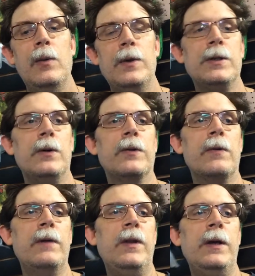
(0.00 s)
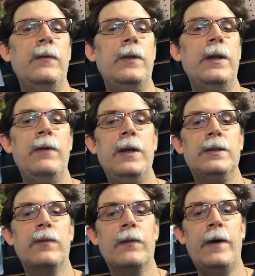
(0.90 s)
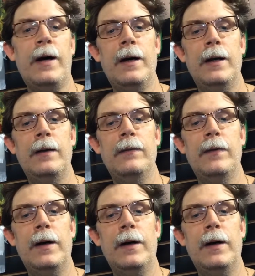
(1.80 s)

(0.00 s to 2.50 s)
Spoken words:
We sold 3 DVDs for $5.